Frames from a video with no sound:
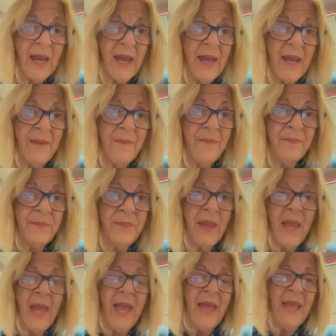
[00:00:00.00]

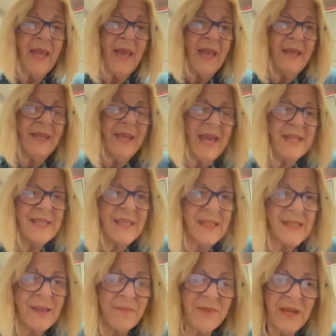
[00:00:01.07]
Yes,
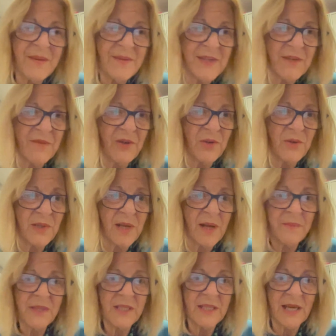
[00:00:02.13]
it's sometimes difficult to
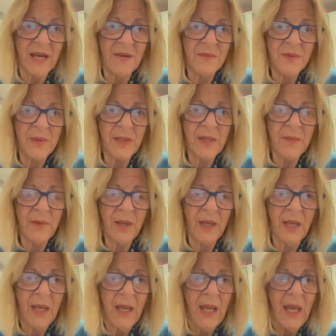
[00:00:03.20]
come to terms with. I mean,